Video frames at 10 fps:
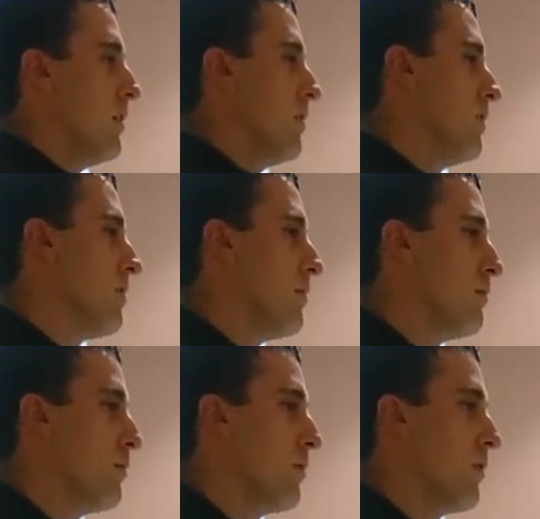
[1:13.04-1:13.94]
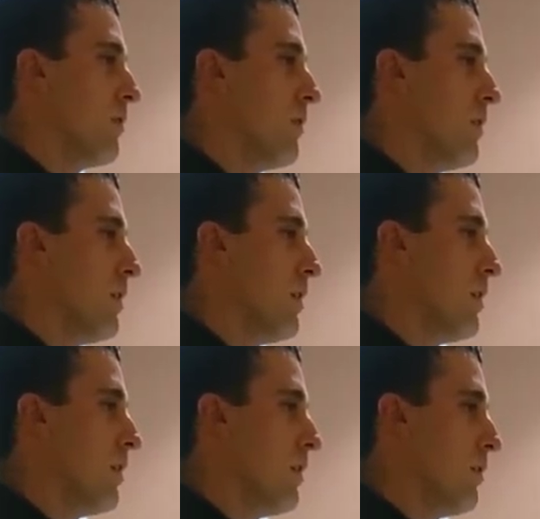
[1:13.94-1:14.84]
the systems were,
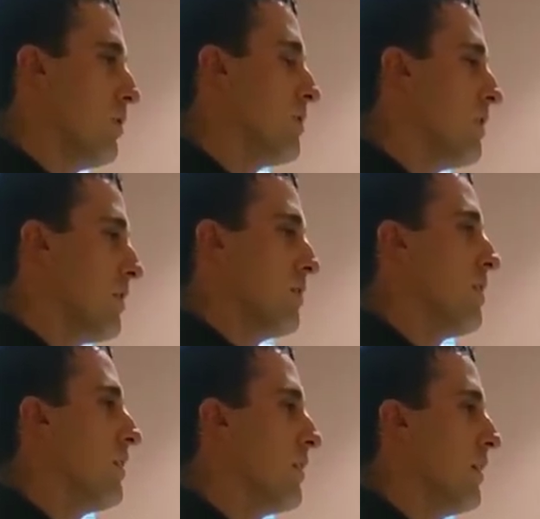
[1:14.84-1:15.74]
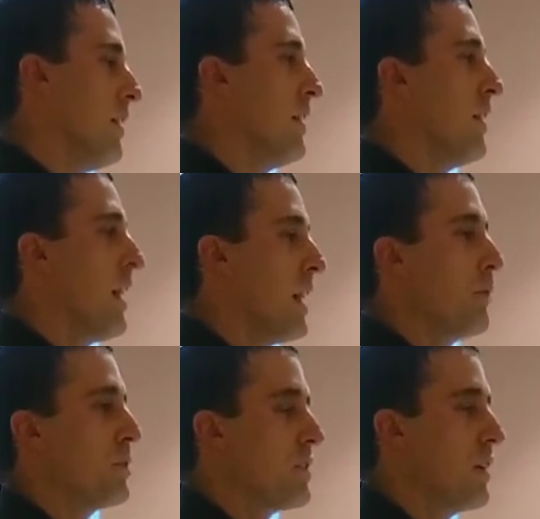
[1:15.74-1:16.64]
it was
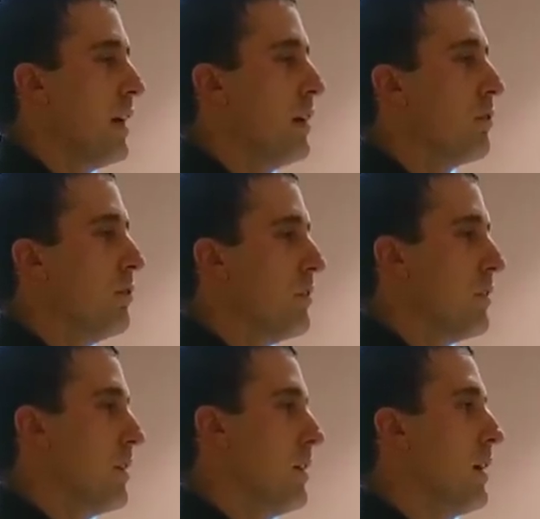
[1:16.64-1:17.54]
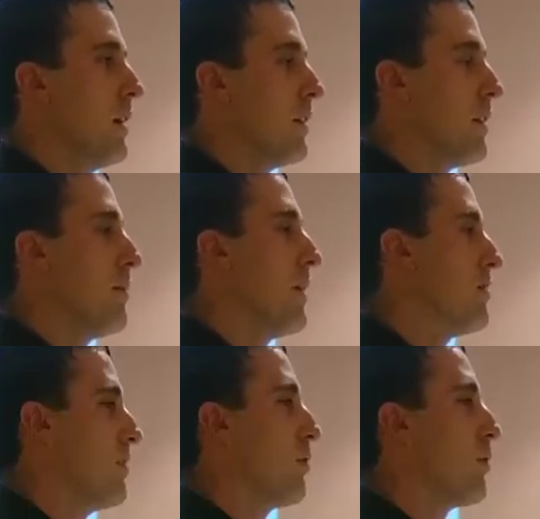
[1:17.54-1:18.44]
unable to handle the
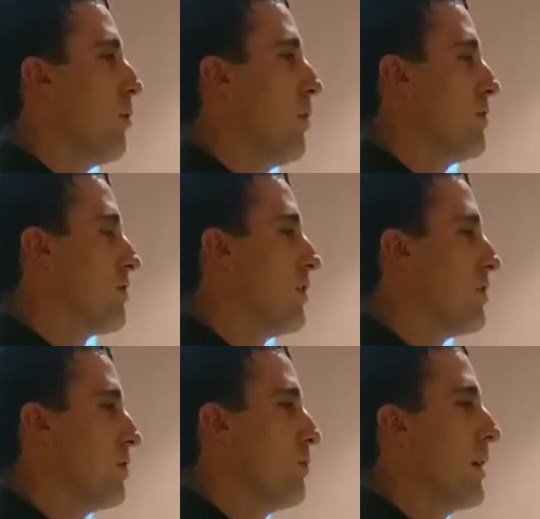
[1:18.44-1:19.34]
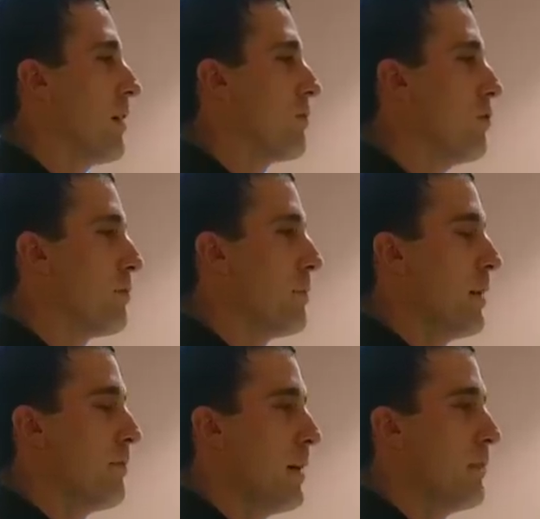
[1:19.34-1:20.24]
capacity required just on two 100
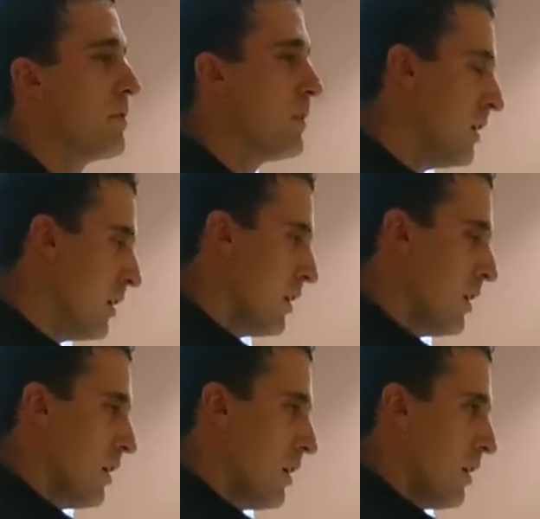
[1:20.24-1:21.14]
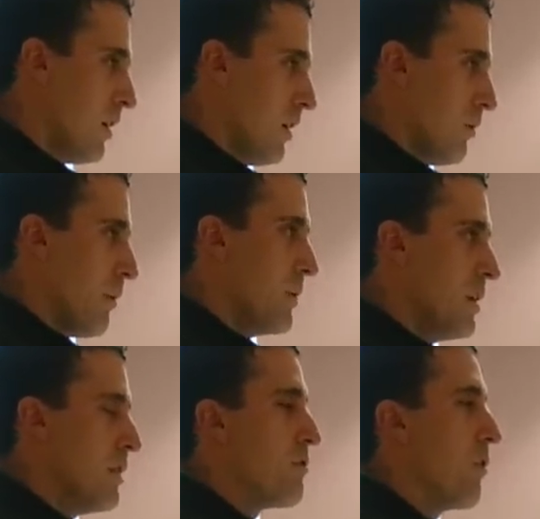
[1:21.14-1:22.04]
horsepower pumps. When we
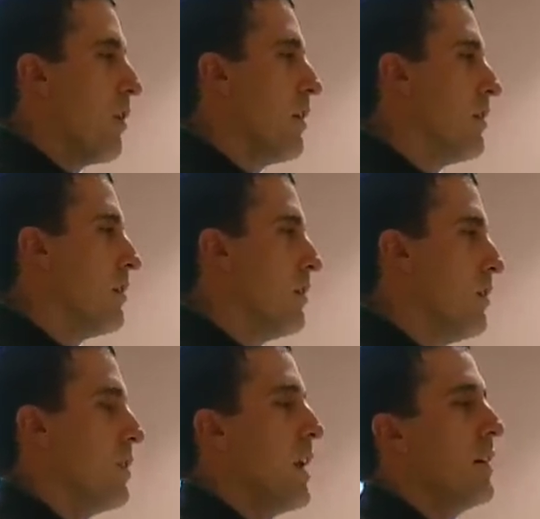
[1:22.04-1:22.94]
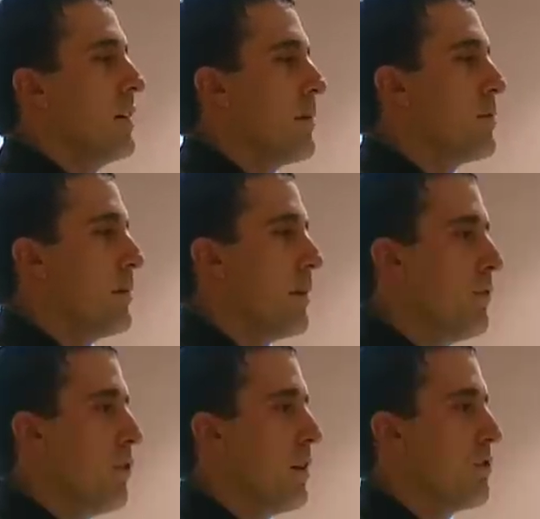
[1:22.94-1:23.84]
did try, you could only get up to about
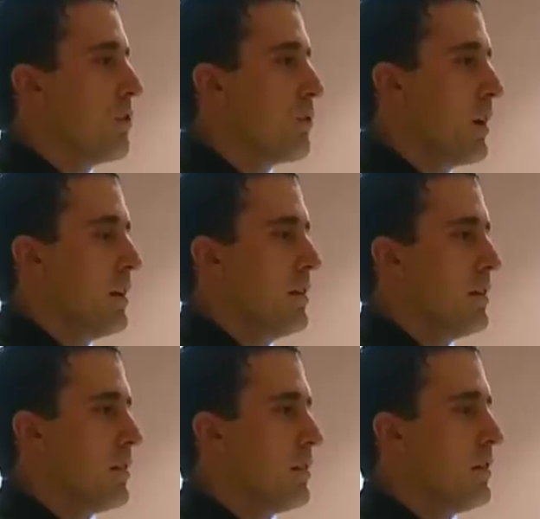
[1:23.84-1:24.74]
420